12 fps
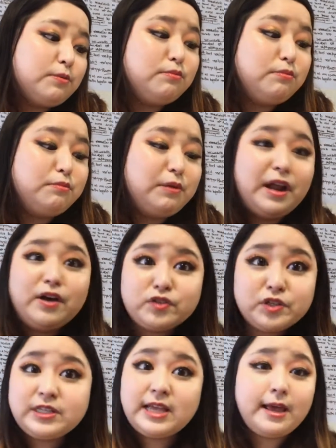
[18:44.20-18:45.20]
what else
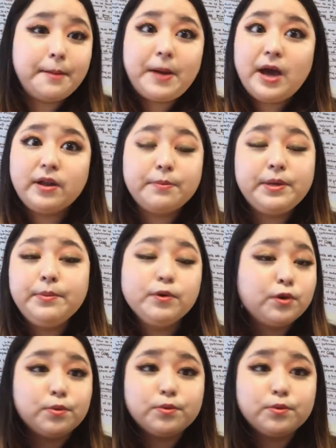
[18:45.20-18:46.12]
to say about it. People